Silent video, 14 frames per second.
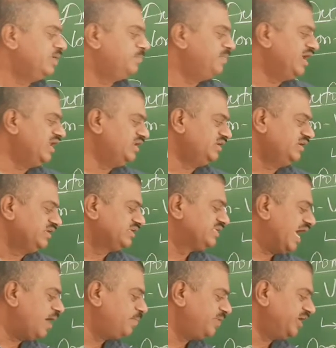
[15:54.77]
The male
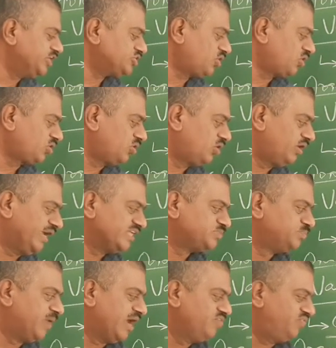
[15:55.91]
gametes are called as
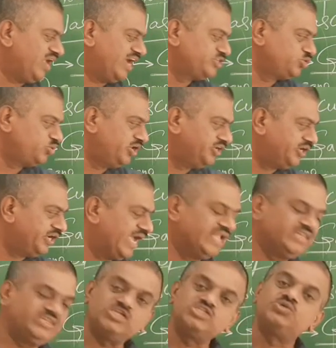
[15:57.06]
biflagellated
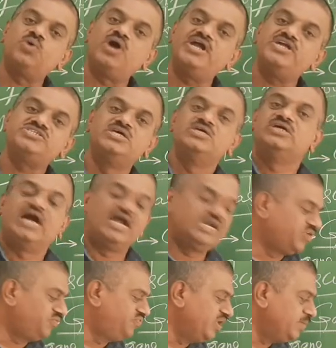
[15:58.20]
anther-zooids and
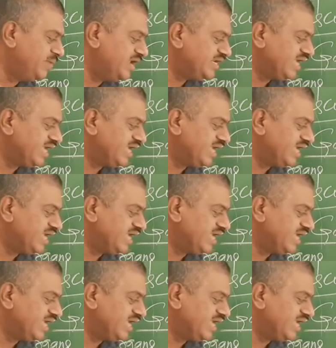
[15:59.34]
the female